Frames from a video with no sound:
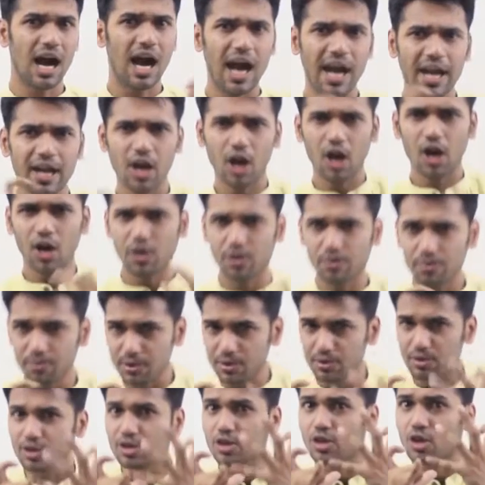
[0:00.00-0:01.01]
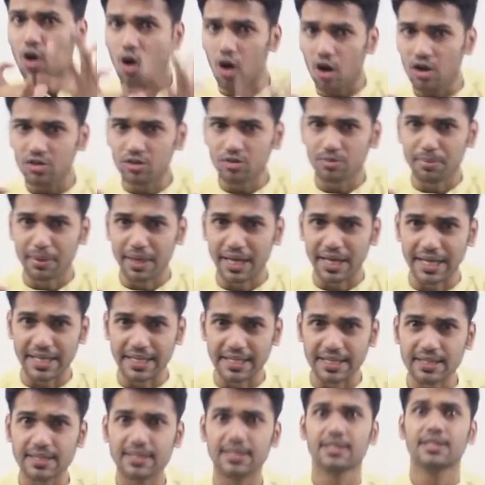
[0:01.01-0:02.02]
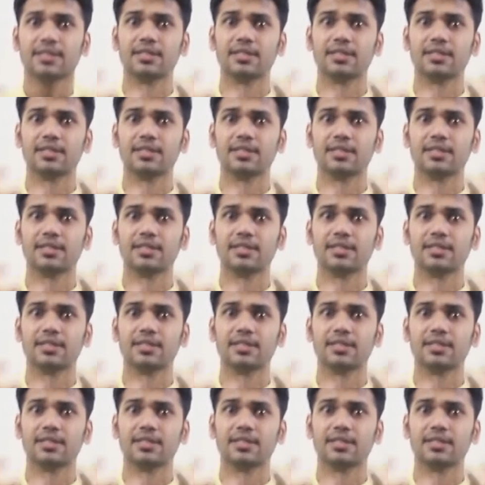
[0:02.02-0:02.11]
I hope you got me.